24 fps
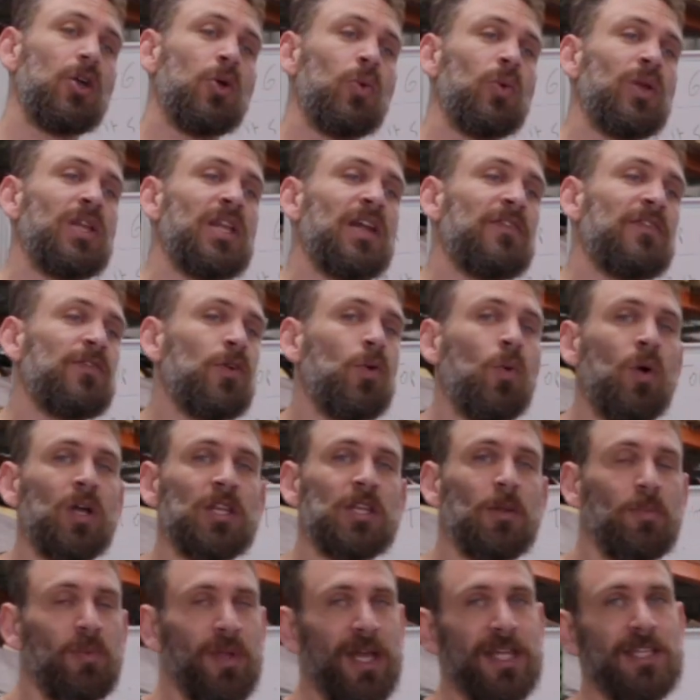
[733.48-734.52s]
We never want
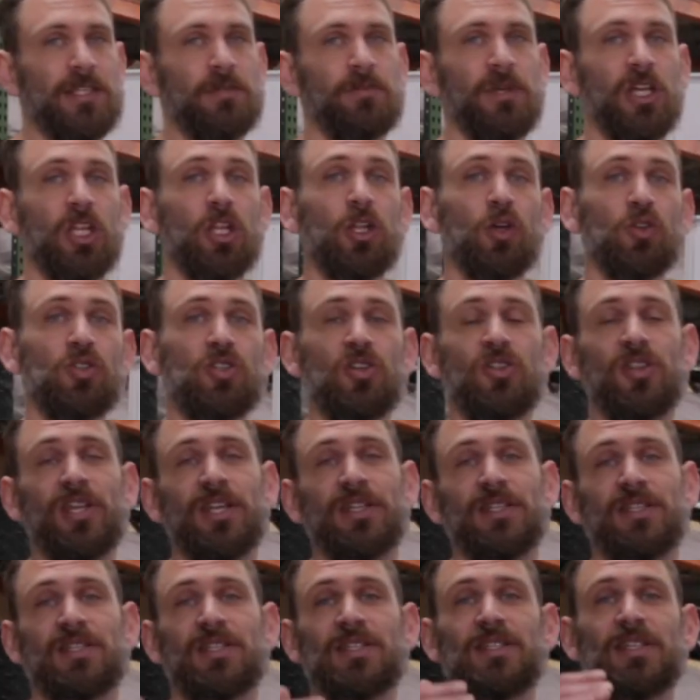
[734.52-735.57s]
the plant to be closer
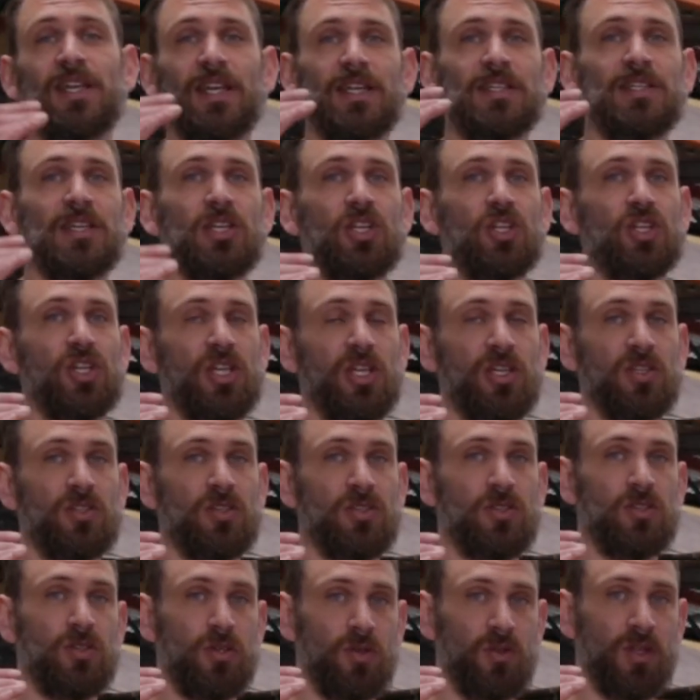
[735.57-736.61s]
than 6 inches
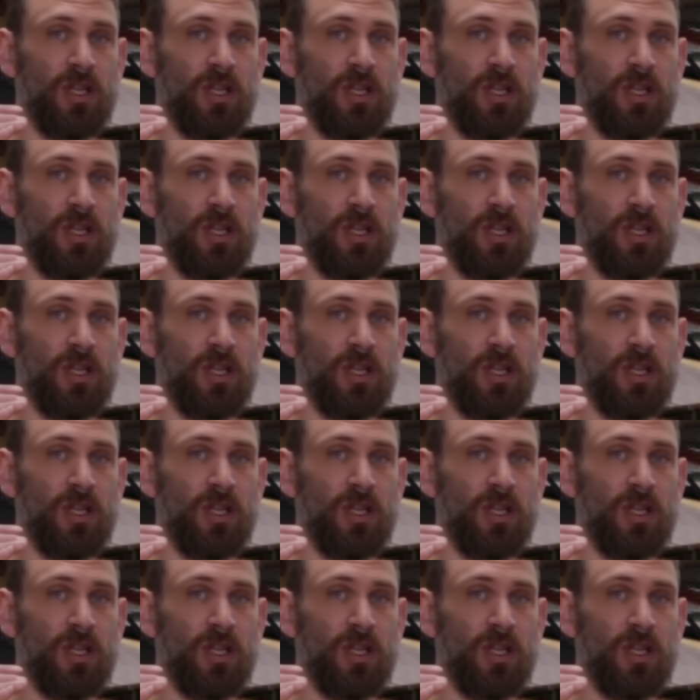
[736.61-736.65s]
to the